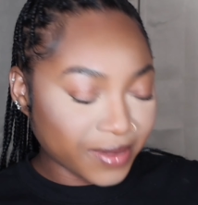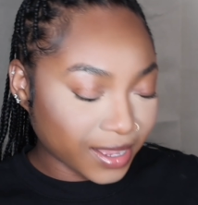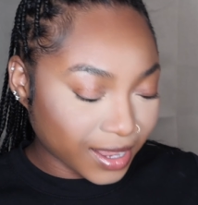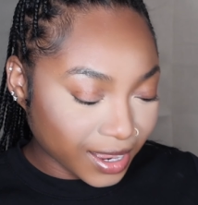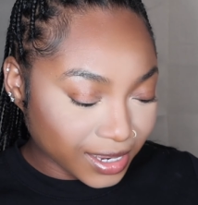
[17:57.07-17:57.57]
my
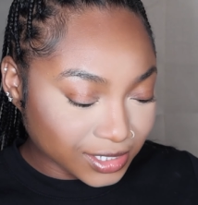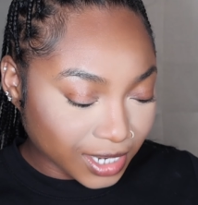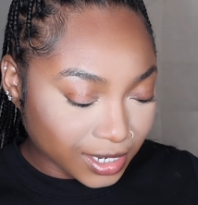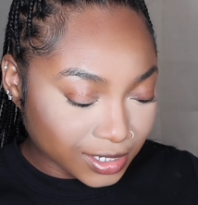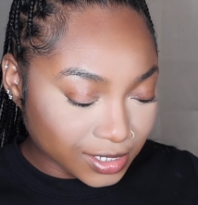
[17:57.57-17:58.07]
gosh,
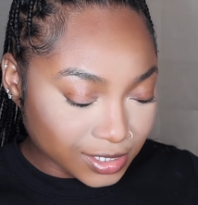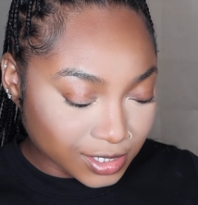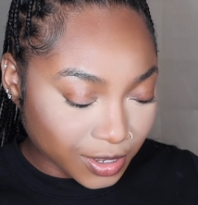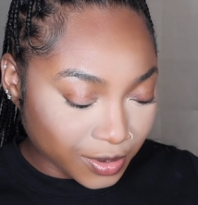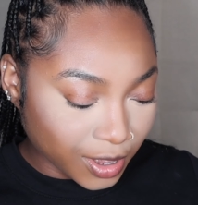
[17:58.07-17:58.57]
I look
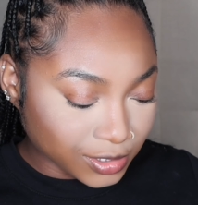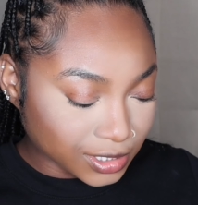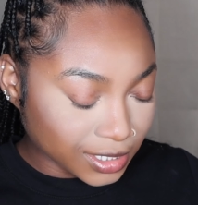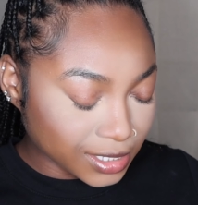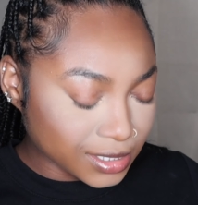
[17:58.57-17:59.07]
so
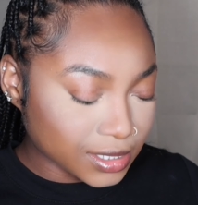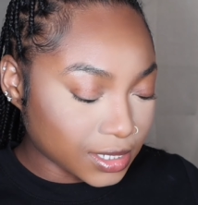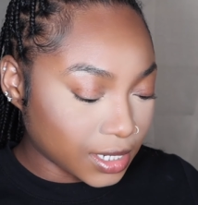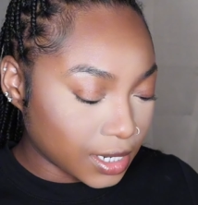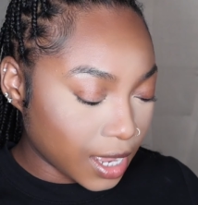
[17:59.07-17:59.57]
ghostly. It's
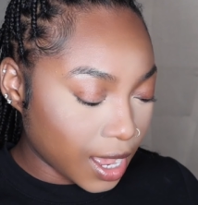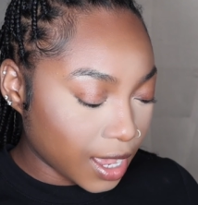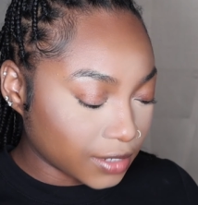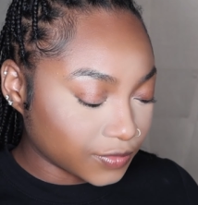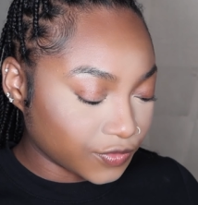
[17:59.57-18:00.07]

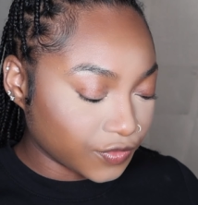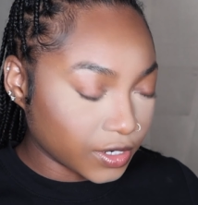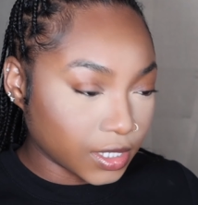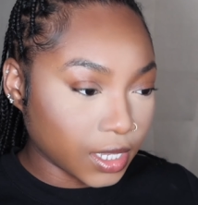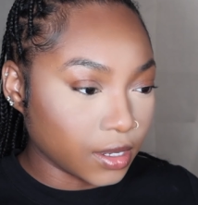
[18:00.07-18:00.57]
not
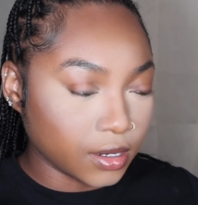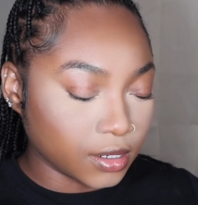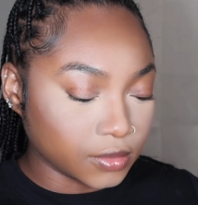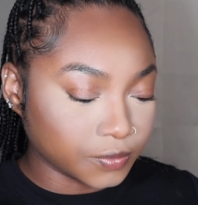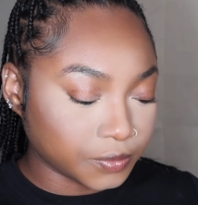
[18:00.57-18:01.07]
funny at
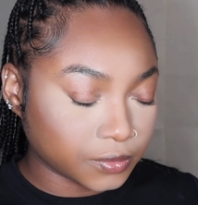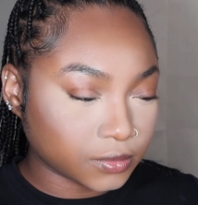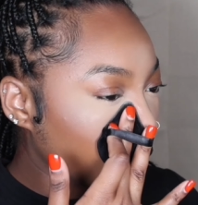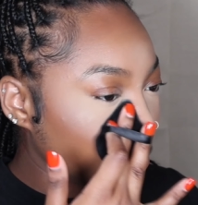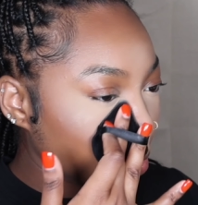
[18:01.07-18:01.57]
all.
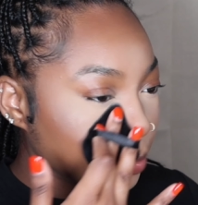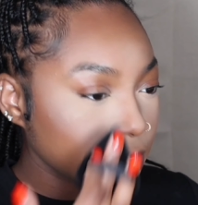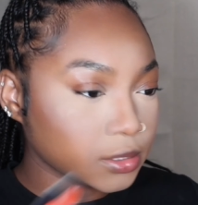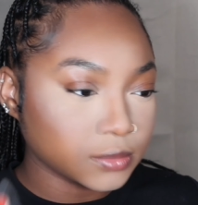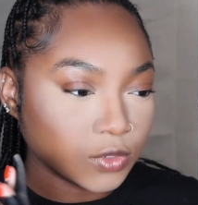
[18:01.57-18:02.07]
Maybe
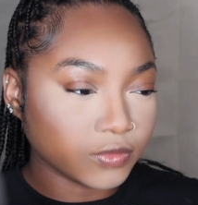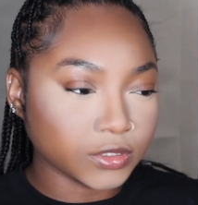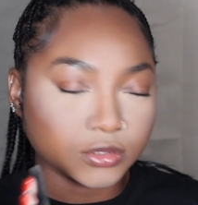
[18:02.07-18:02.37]
this is more of a